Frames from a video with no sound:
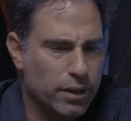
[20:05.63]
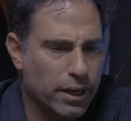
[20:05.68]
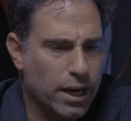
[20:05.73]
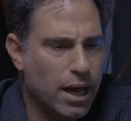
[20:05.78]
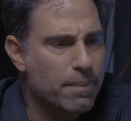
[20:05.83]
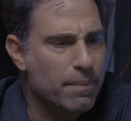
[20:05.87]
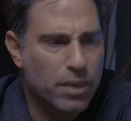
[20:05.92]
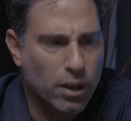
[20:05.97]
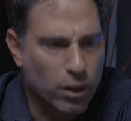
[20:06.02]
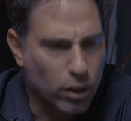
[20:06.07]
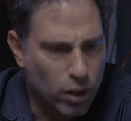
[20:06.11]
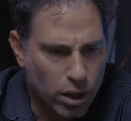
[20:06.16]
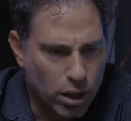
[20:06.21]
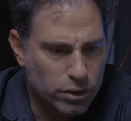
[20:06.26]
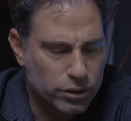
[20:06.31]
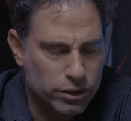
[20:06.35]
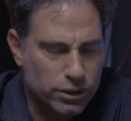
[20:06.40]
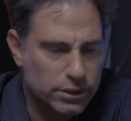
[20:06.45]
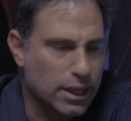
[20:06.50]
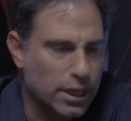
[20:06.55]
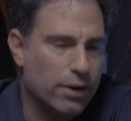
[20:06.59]
think I'm the
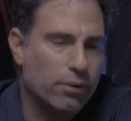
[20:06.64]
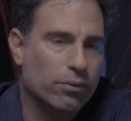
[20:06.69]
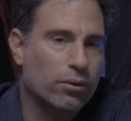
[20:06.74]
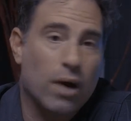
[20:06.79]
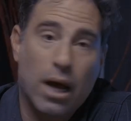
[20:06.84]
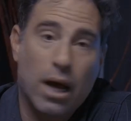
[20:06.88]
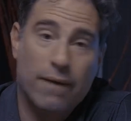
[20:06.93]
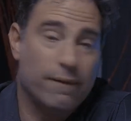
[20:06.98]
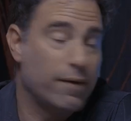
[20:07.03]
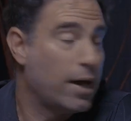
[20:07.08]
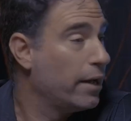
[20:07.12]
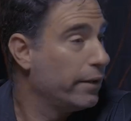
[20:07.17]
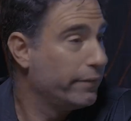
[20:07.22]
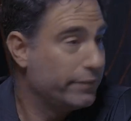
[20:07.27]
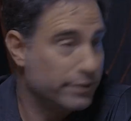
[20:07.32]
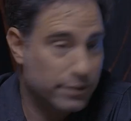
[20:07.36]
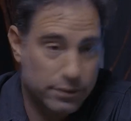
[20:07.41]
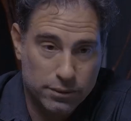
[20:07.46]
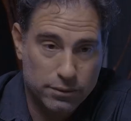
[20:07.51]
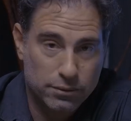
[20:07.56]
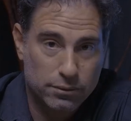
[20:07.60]
largest. I don't know.
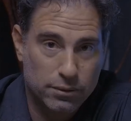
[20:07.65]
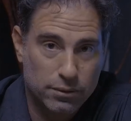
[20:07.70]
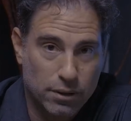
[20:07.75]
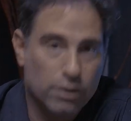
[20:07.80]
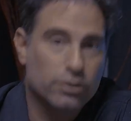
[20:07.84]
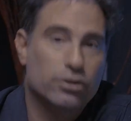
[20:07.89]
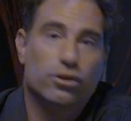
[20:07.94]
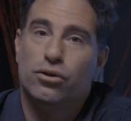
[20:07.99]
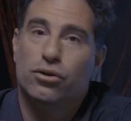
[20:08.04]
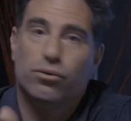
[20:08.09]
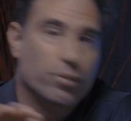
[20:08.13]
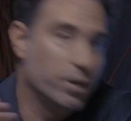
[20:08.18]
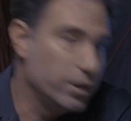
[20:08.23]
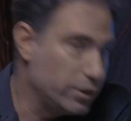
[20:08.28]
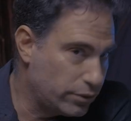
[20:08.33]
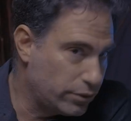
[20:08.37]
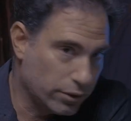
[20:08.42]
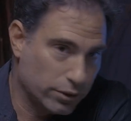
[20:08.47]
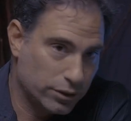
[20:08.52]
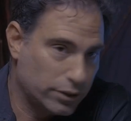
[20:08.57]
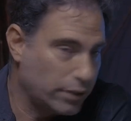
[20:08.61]
It's hard to do
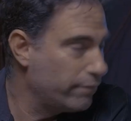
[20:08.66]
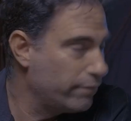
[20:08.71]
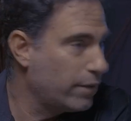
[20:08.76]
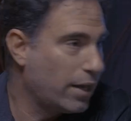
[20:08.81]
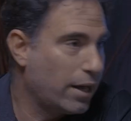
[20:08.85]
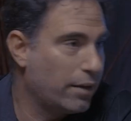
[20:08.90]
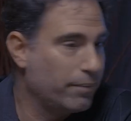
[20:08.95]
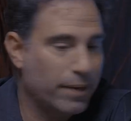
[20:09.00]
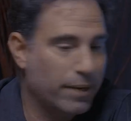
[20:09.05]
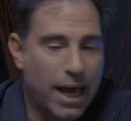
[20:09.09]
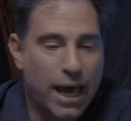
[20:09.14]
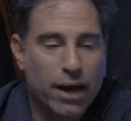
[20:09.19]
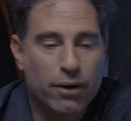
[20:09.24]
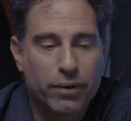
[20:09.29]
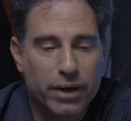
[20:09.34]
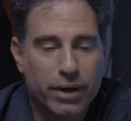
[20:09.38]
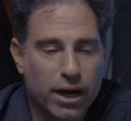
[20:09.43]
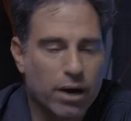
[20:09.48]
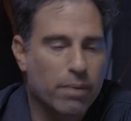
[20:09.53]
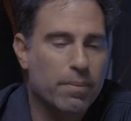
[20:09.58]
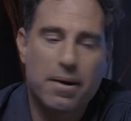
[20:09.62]
research. I
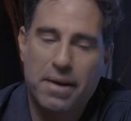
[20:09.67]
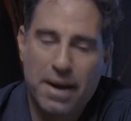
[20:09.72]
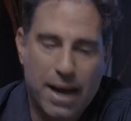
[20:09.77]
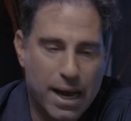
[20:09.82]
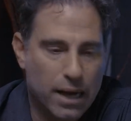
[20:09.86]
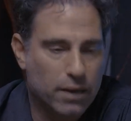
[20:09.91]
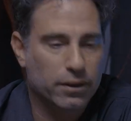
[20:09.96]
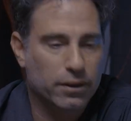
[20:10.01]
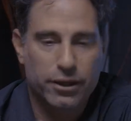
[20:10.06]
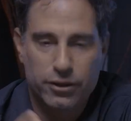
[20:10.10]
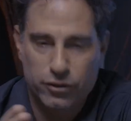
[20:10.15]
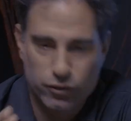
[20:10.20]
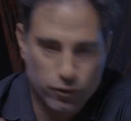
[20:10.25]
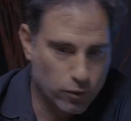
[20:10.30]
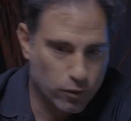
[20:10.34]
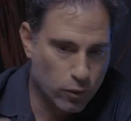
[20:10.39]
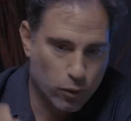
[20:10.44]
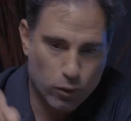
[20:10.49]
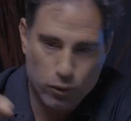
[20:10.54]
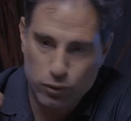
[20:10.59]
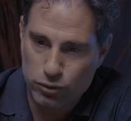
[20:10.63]
don't care about accolades or
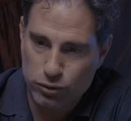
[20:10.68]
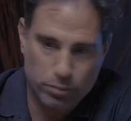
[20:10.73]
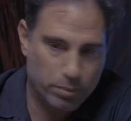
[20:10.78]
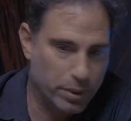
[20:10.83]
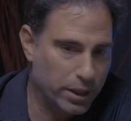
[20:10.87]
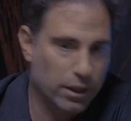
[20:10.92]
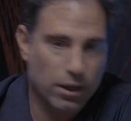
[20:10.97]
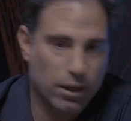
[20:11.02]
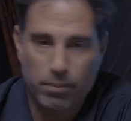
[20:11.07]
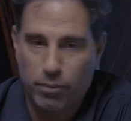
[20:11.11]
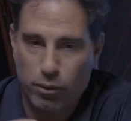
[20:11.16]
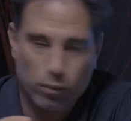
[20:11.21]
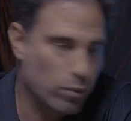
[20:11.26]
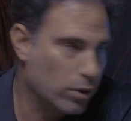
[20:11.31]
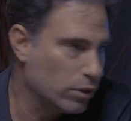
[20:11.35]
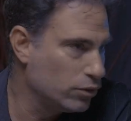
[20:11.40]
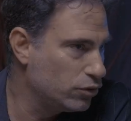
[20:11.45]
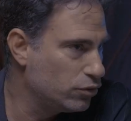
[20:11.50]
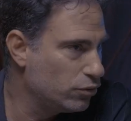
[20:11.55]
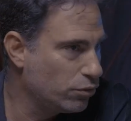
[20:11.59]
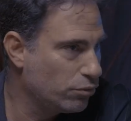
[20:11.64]
goals or being number
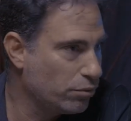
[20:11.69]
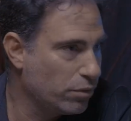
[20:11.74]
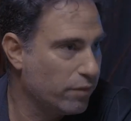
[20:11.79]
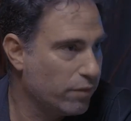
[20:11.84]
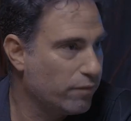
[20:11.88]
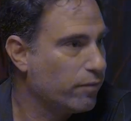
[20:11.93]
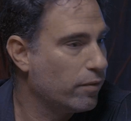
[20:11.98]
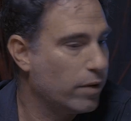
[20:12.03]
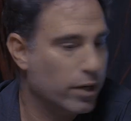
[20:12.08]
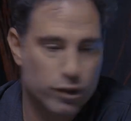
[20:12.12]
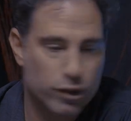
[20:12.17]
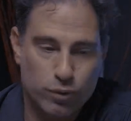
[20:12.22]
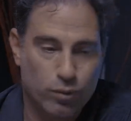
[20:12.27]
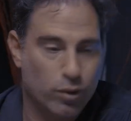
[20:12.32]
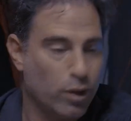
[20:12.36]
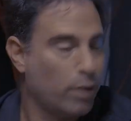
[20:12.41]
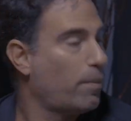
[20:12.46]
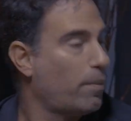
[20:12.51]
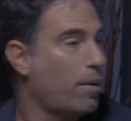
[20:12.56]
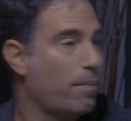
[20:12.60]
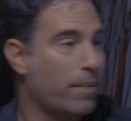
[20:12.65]
1, 2, 3, or 4. I just
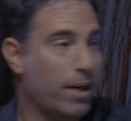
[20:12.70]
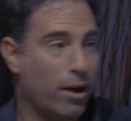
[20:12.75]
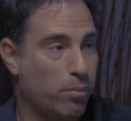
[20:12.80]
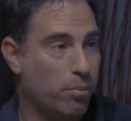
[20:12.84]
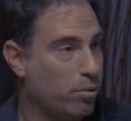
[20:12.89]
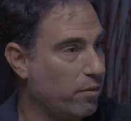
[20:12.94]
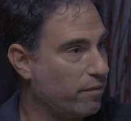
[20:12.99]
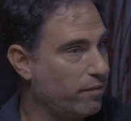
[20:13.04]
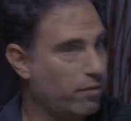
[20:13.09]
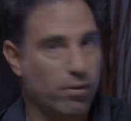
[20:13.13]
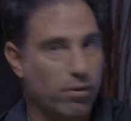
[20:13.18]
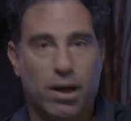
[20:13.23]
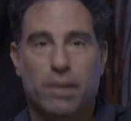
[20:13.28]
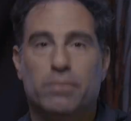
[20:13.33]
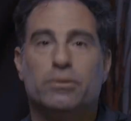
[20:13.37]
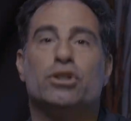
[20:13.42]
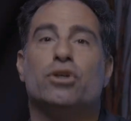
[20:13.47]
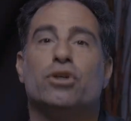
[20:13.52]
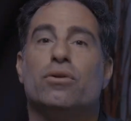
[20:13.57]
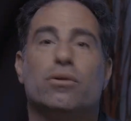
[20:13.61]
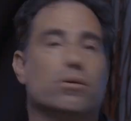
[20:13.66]
worry about my own portfolio. I'm sure